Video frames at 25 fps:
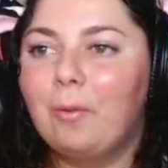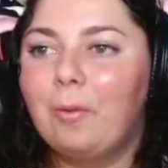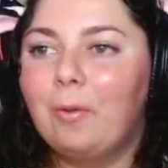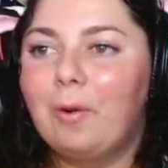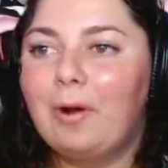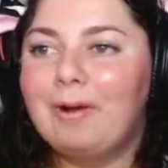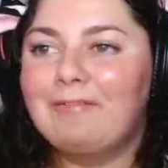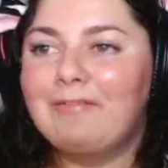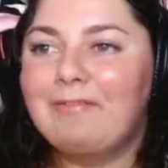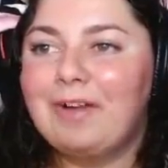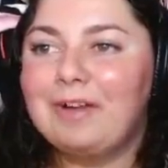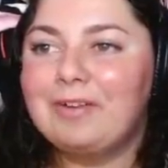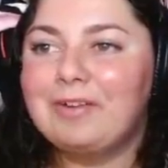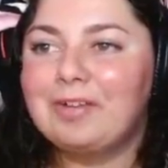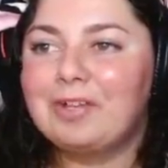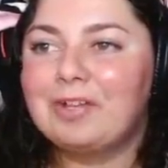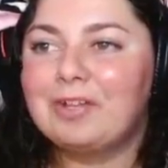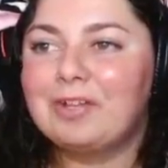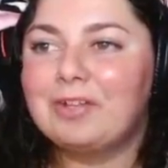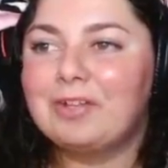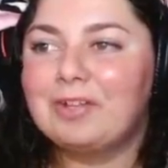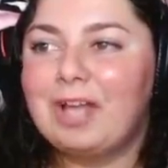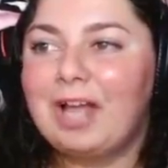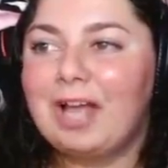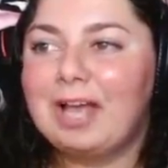I found a
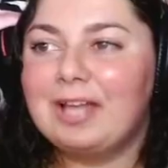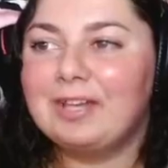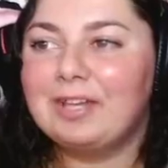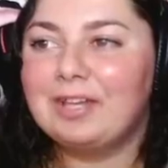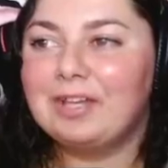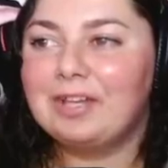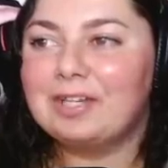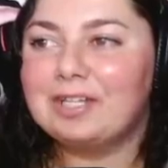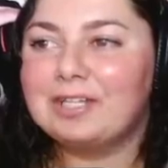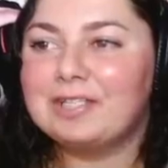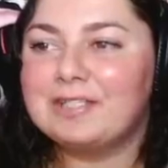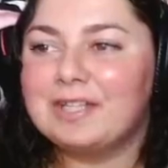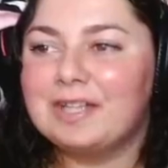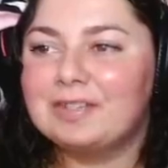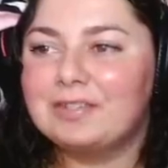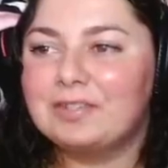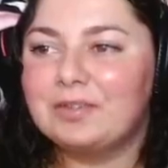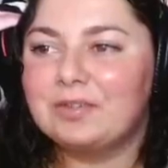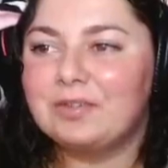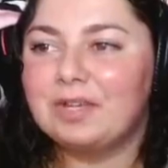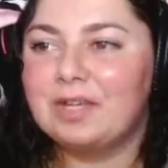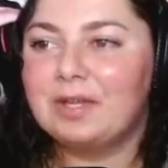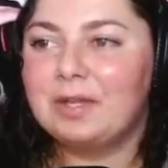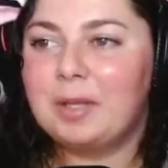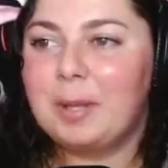kind of good
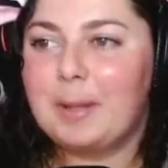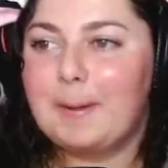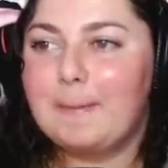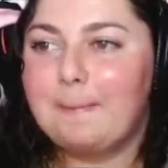accessory.